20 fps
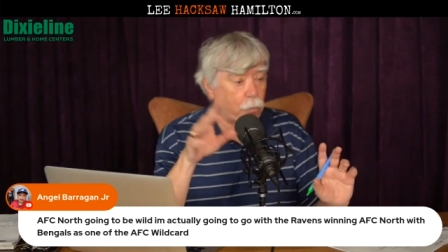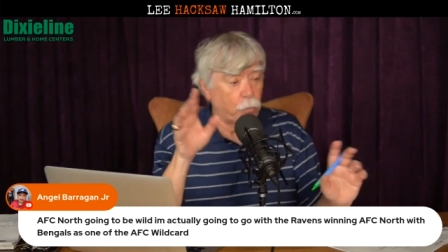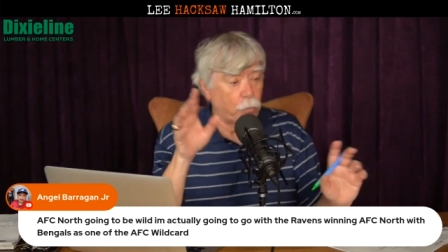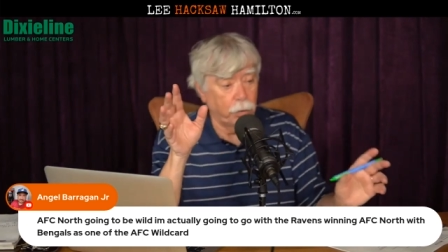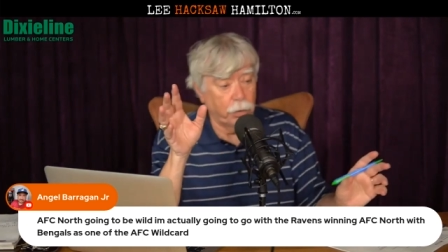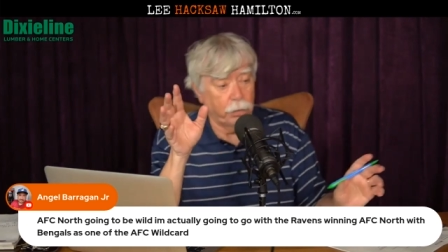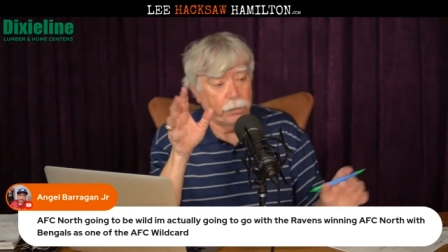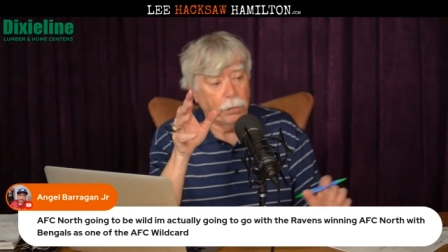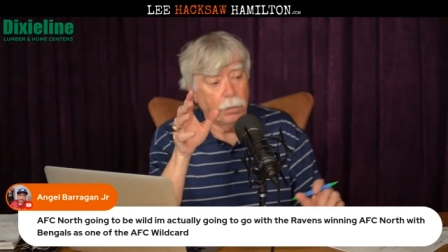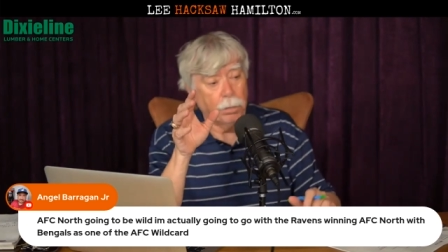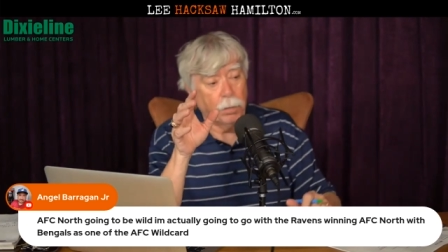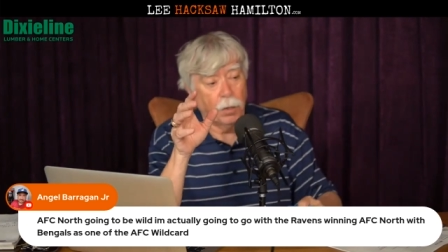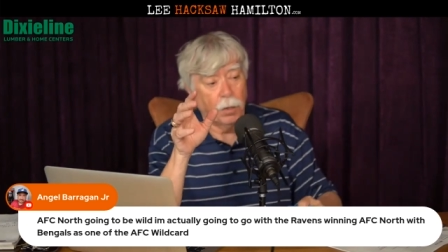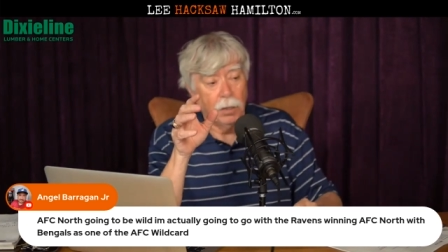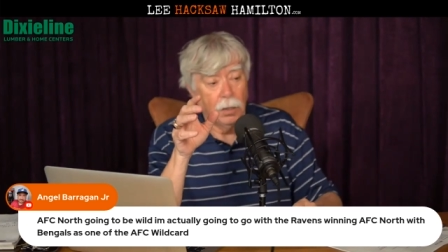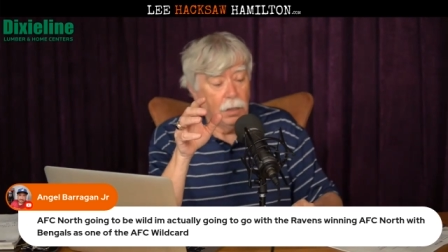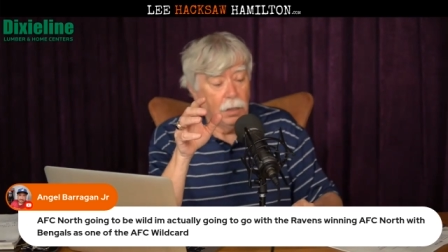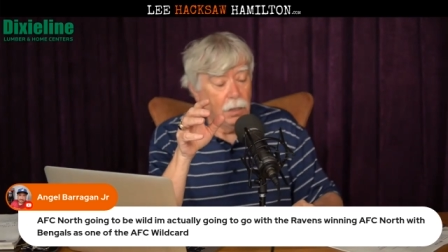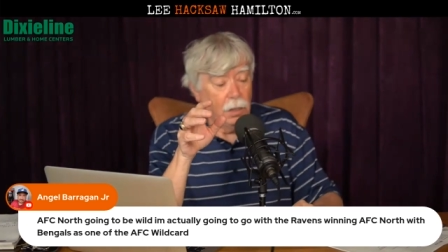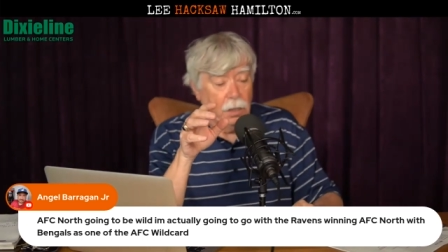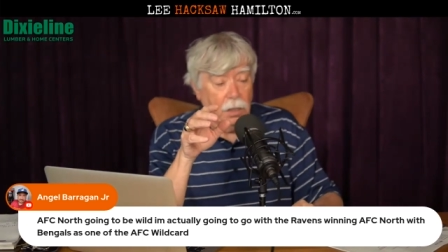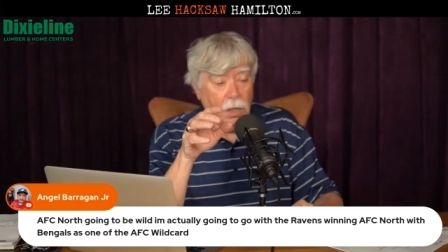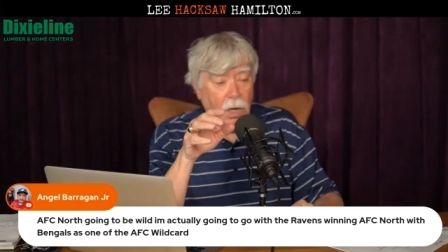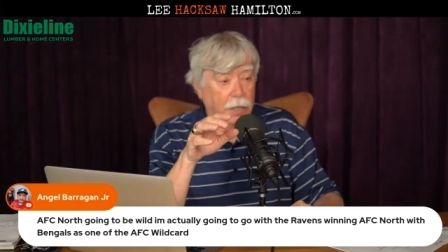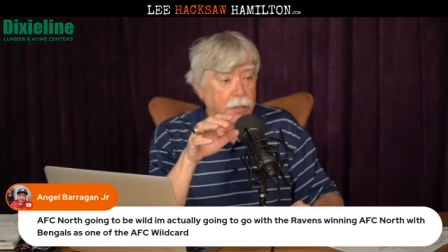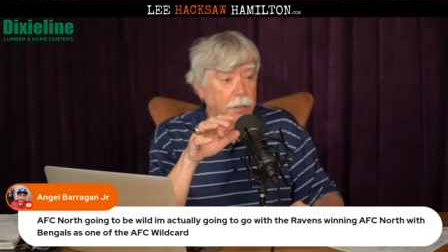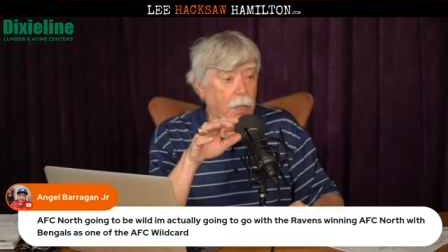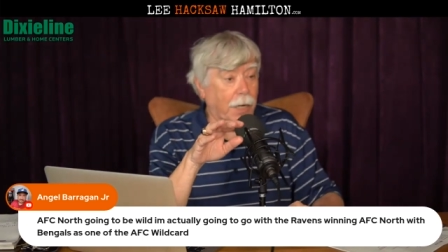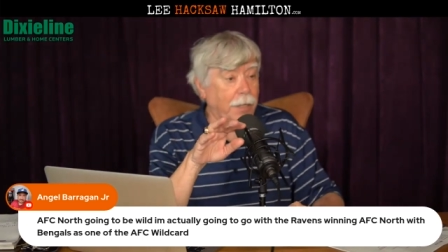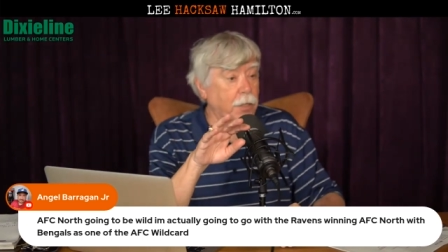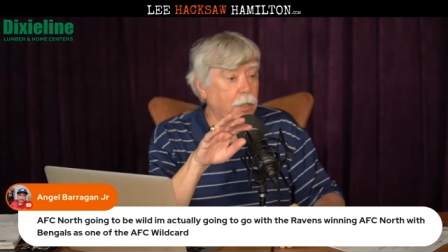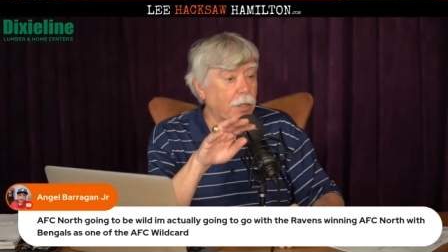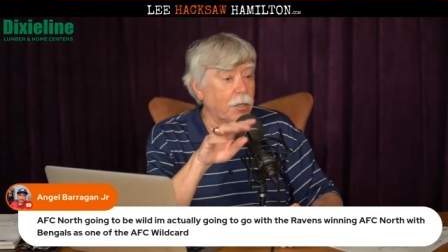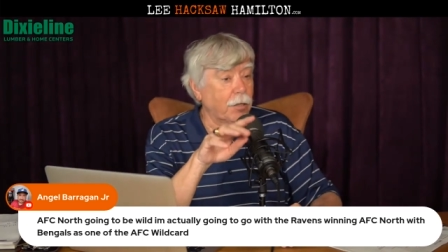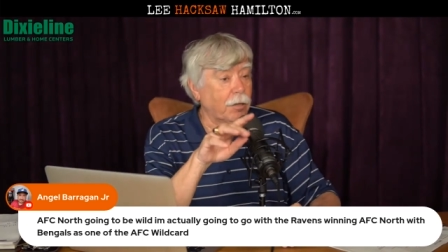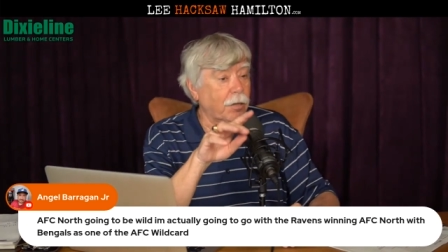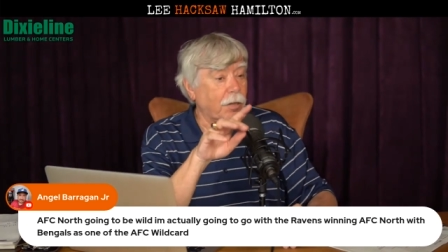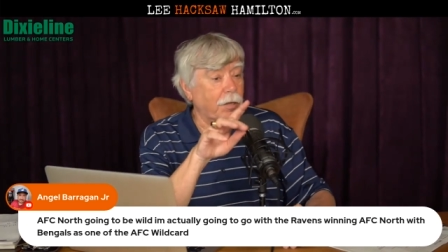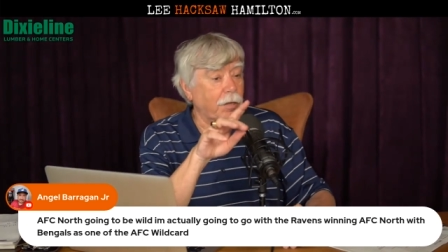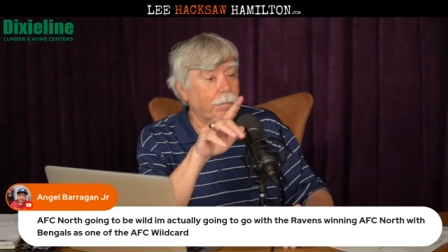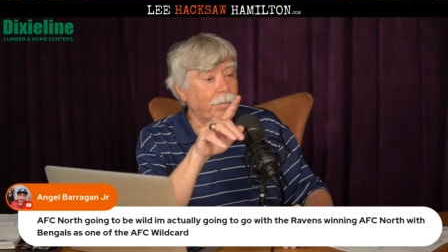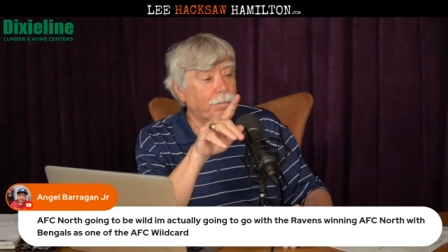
run the football. I, I think the